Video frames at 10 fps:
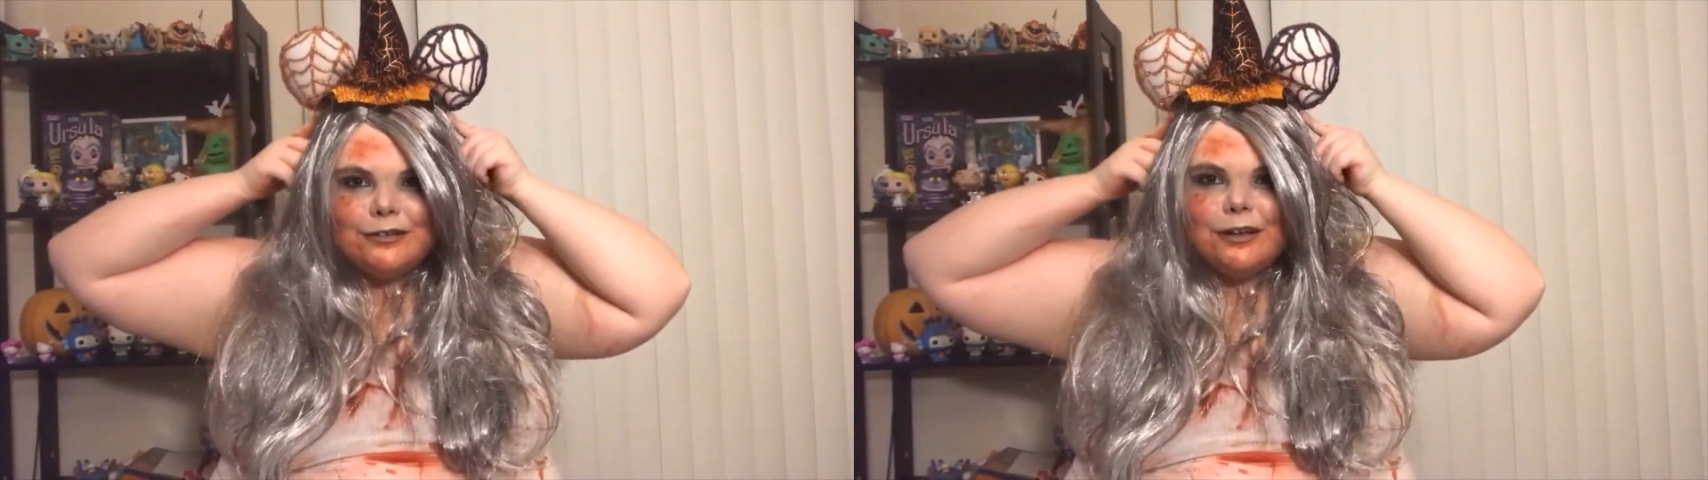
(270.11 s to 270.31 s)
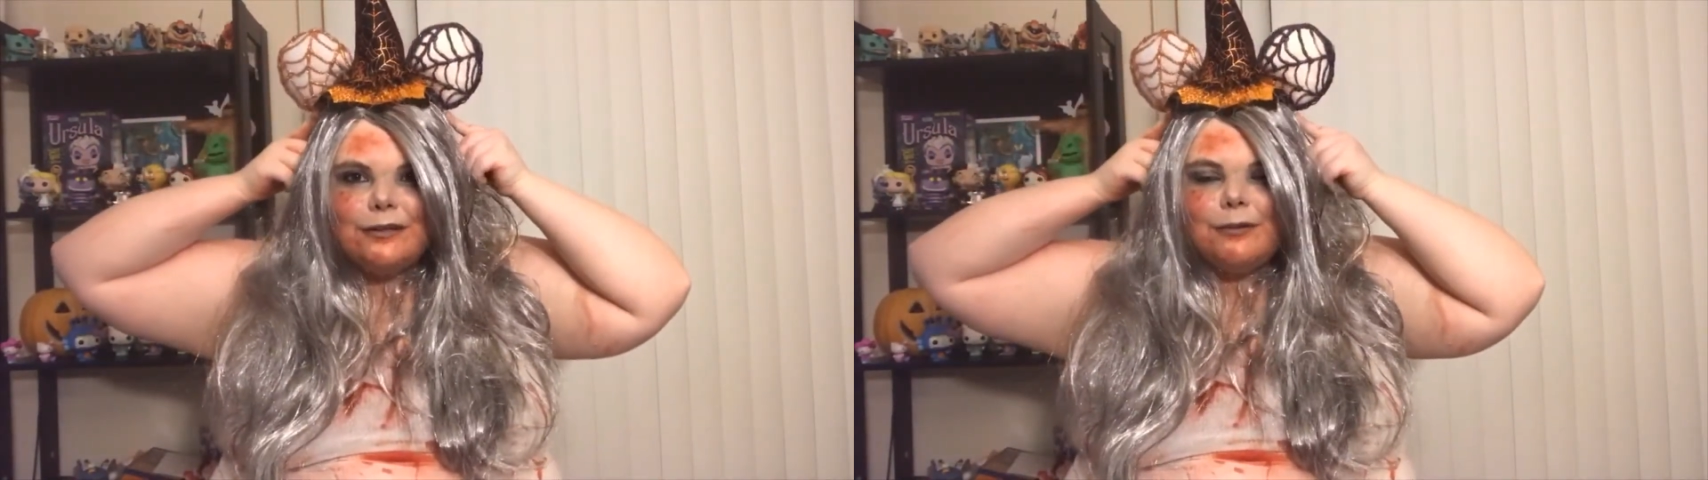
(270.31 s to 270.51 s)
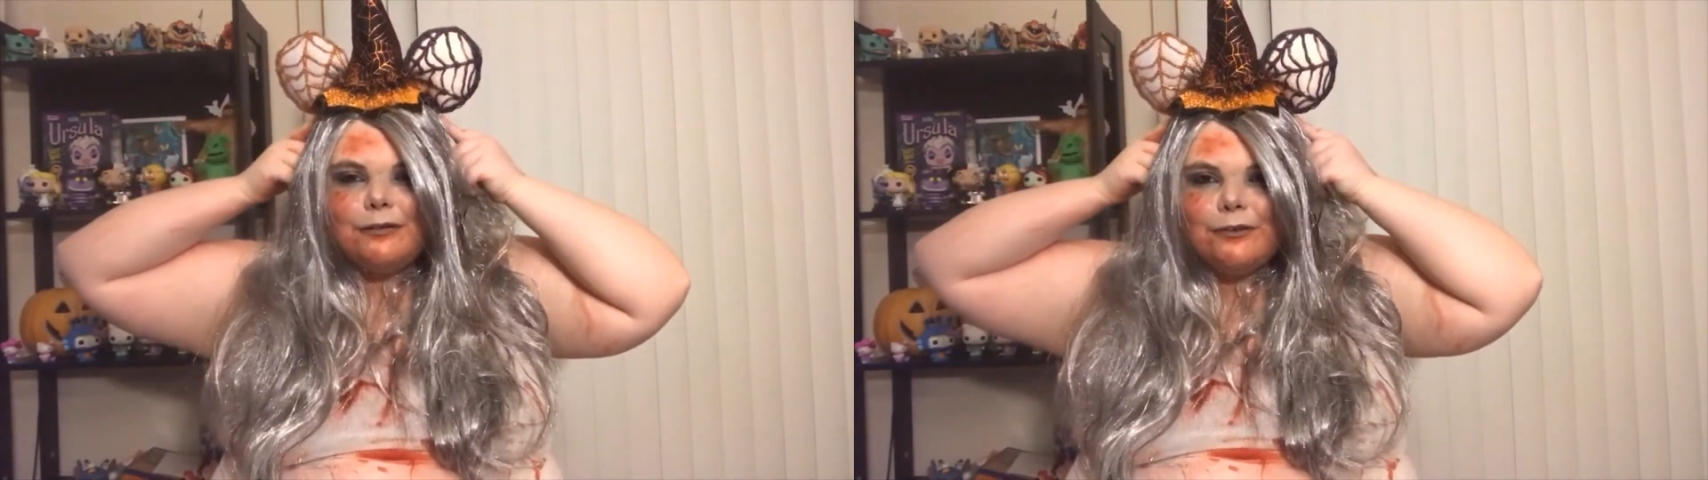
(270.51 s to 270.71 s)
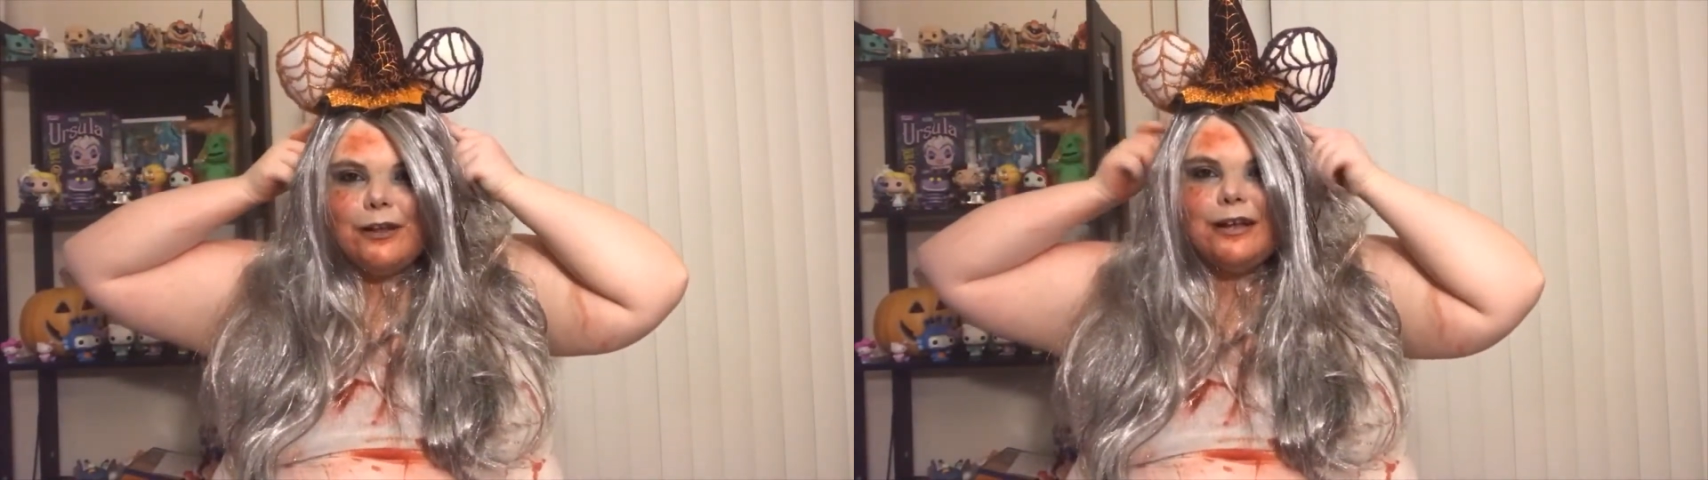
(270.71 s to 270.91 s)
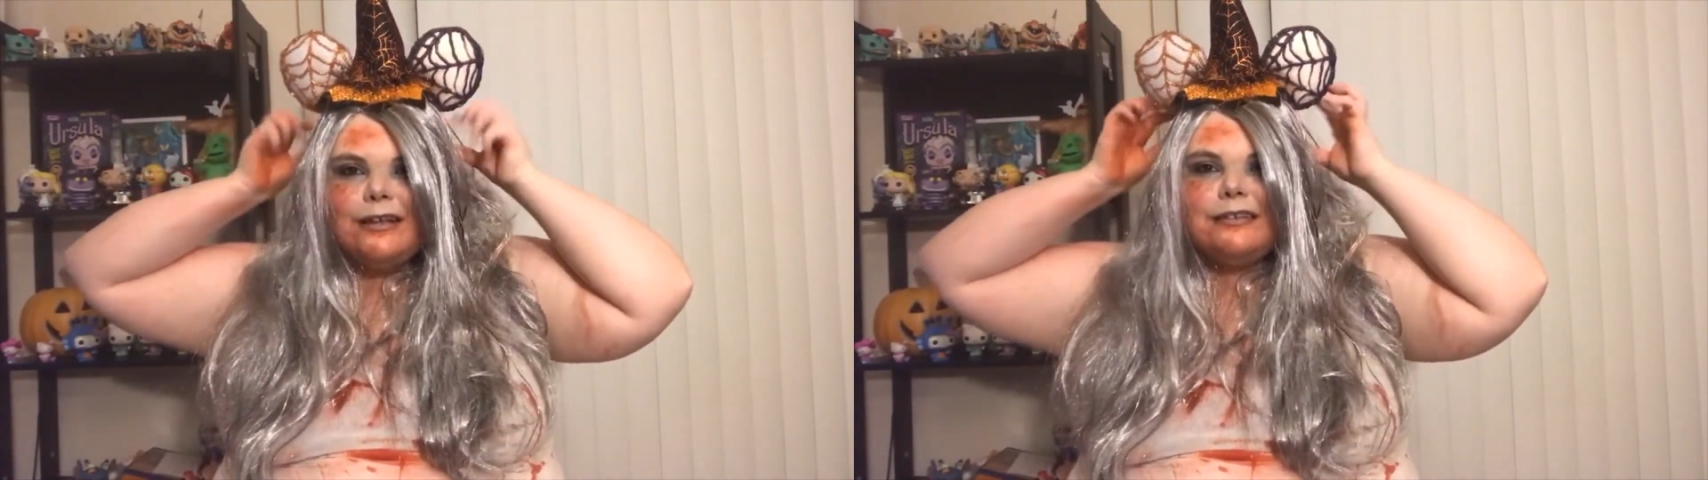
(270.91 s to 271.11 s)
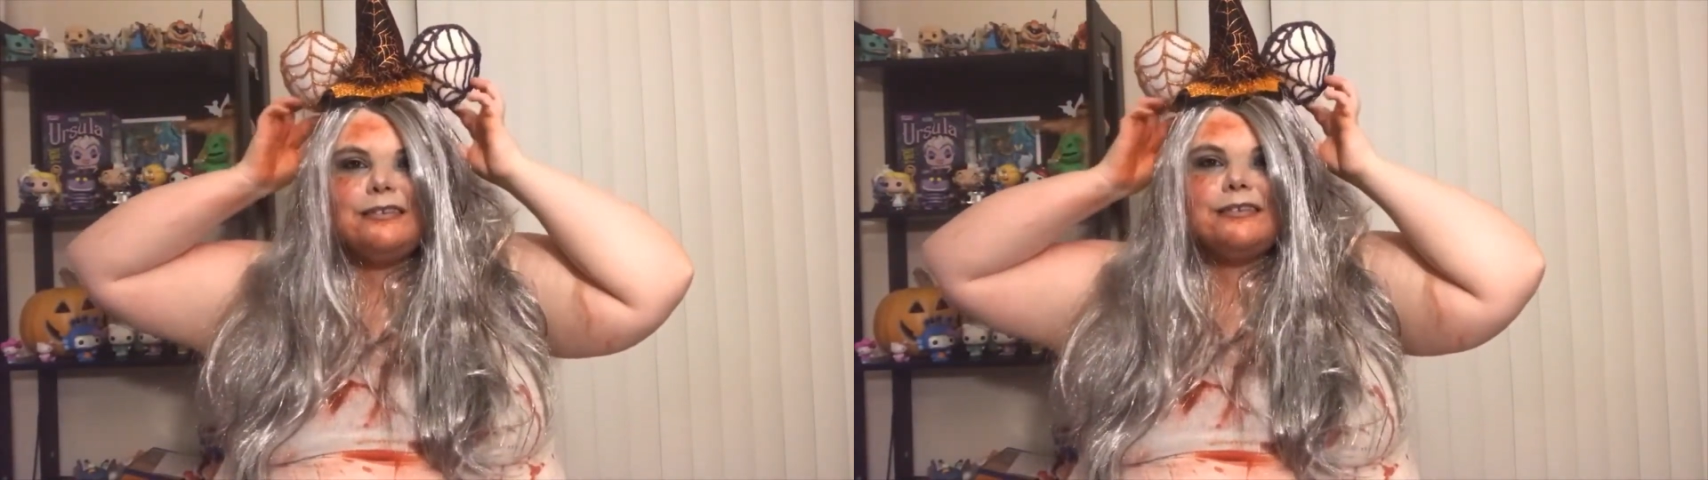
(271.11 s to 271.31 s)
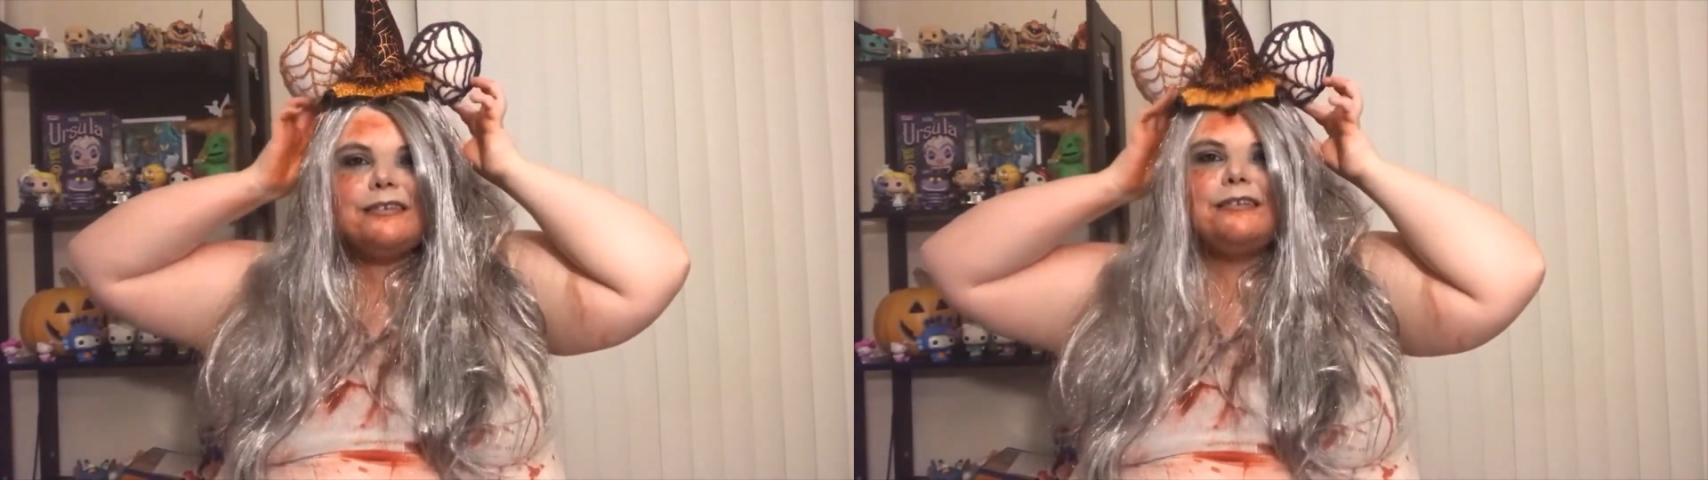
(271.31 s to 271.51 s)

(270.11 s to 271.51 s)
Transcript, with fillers: them on for you guys.